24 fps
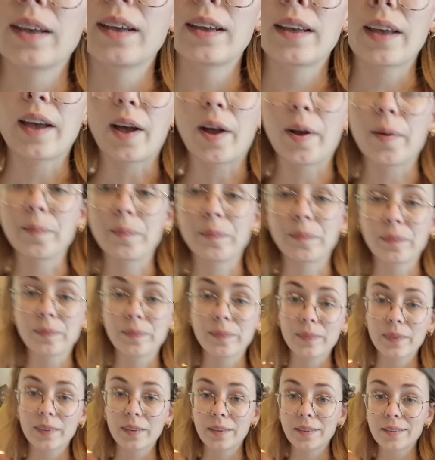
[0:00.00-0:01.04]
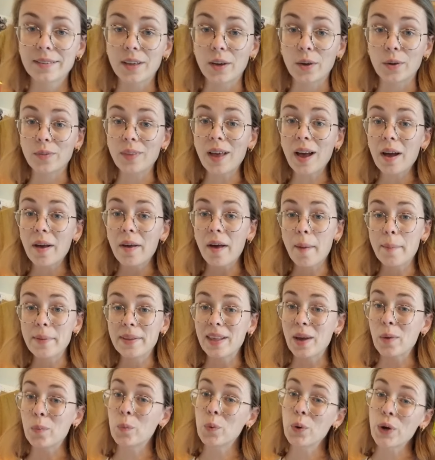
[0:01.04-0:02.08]
So that, I mean,
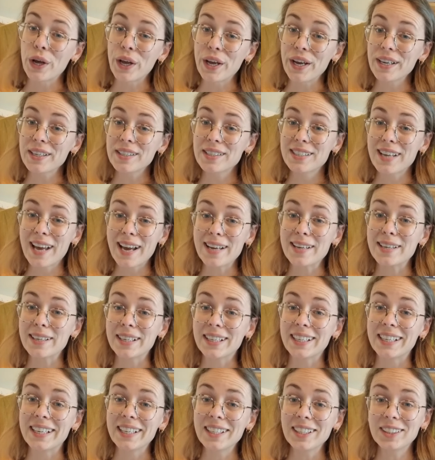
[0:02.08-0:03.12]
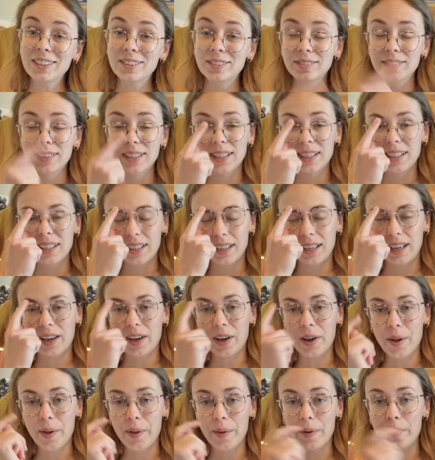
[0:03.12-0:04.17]
that worked technically,
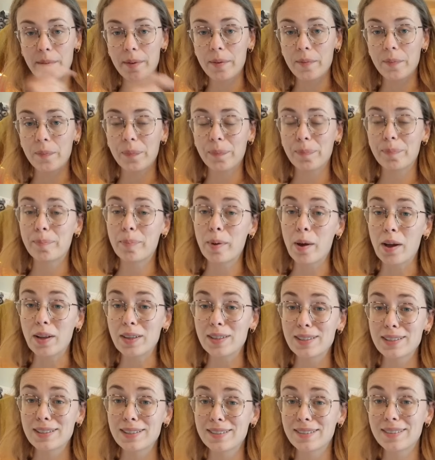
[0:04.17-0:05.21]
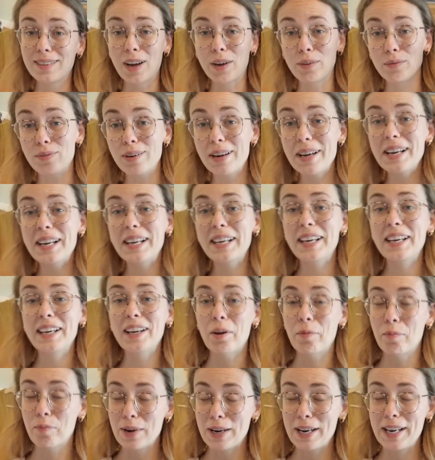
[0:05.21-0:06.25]
but I'm
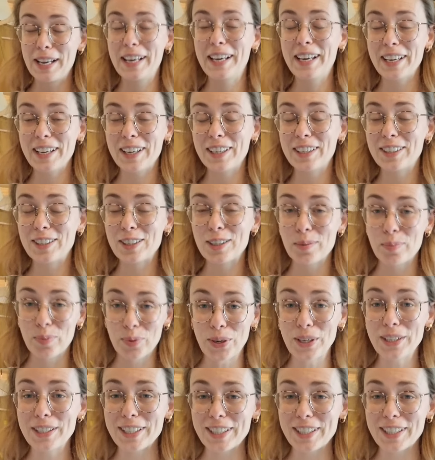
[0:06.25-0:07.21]
really disappointed